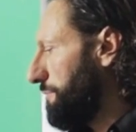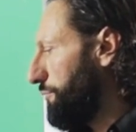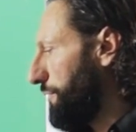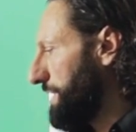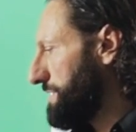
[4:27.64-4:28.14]

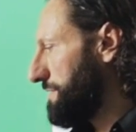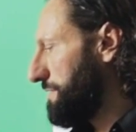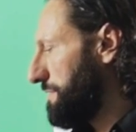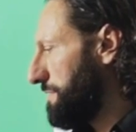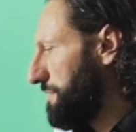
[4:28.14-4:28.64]
press
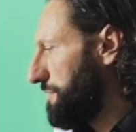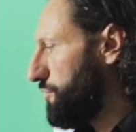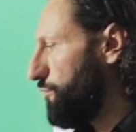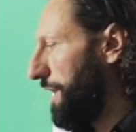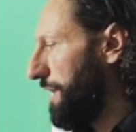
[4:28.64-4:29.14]

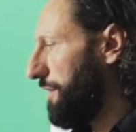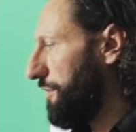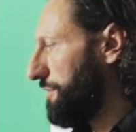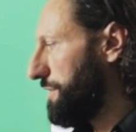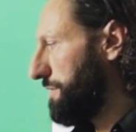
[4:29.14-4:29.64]
to
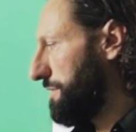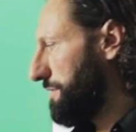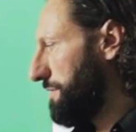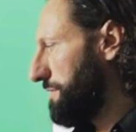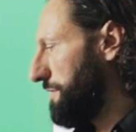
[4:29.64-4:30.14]
unlock
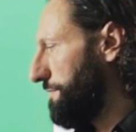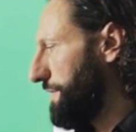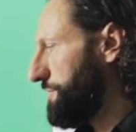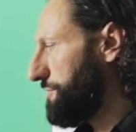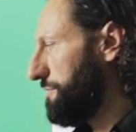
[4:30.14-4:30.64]
the
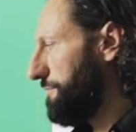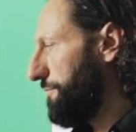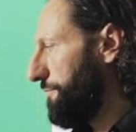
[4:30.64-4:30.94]
fixture,